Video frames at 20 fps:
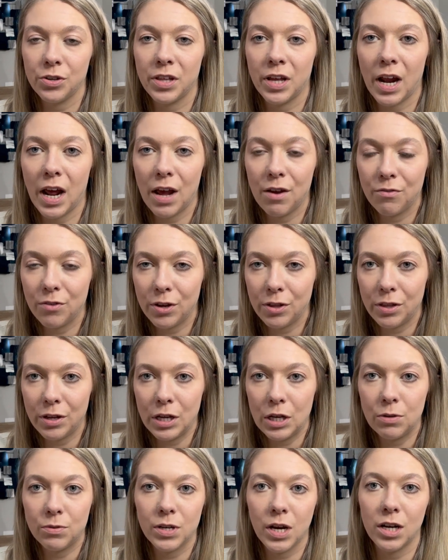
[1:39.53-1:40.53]
that
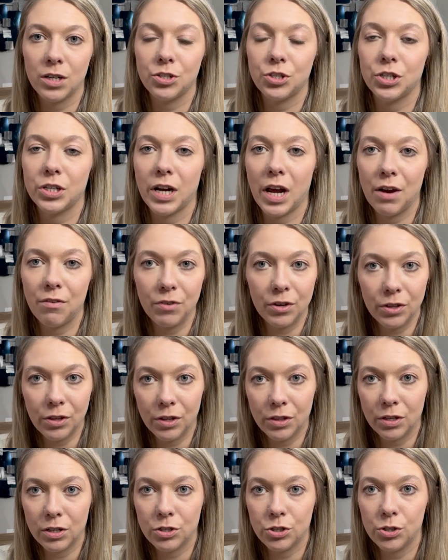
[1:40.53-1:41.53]
everything you touched and
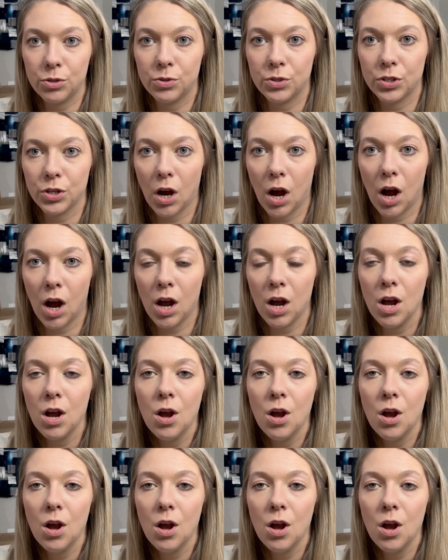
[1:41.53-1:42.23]
everything that you saw